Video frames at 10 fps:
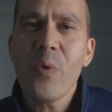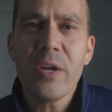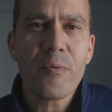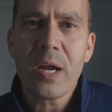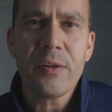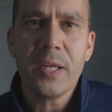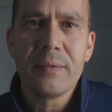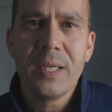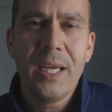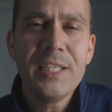no way around
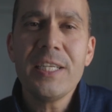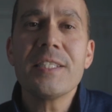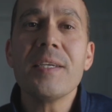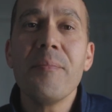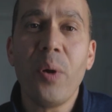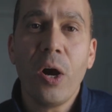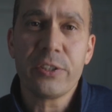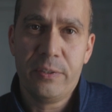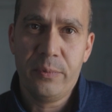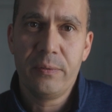it. It is
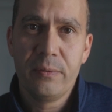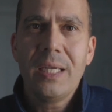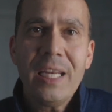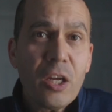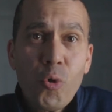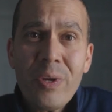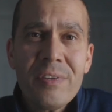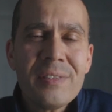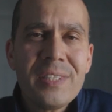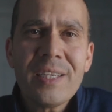impossible. And I don't
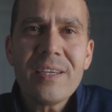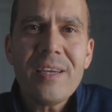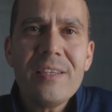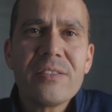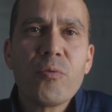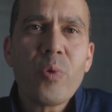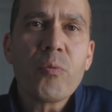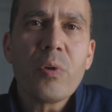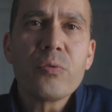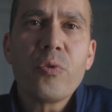even think it is the
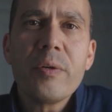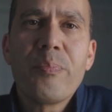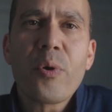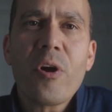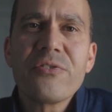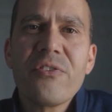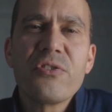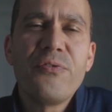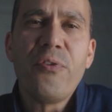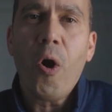regulatory
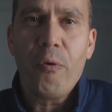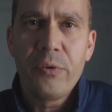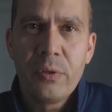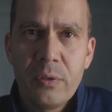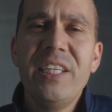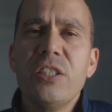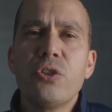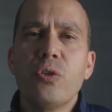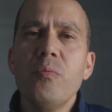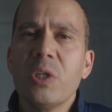process' fault. It
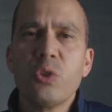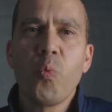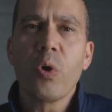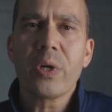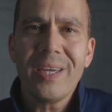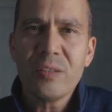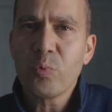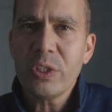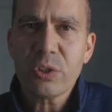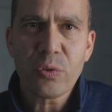is too much work
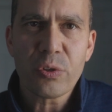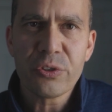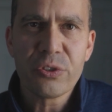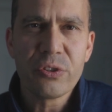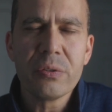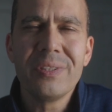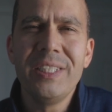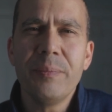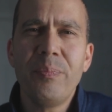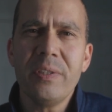and resources to
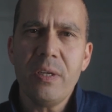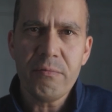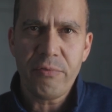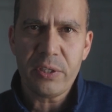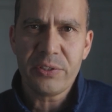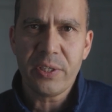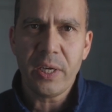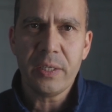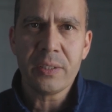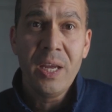deeply
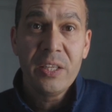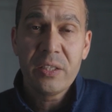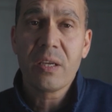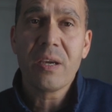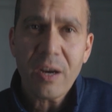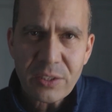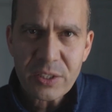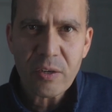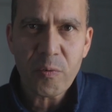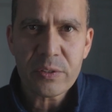investigate the
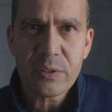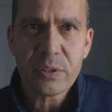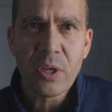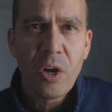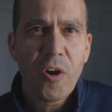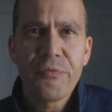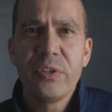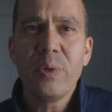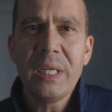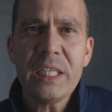consequences of
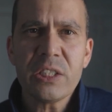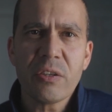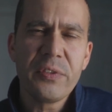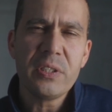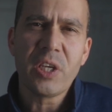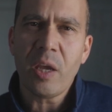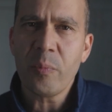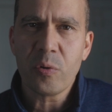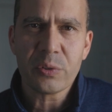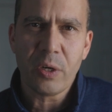the release of these
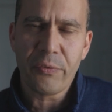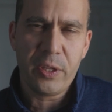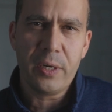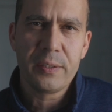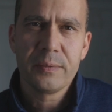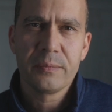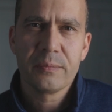chemicals out there.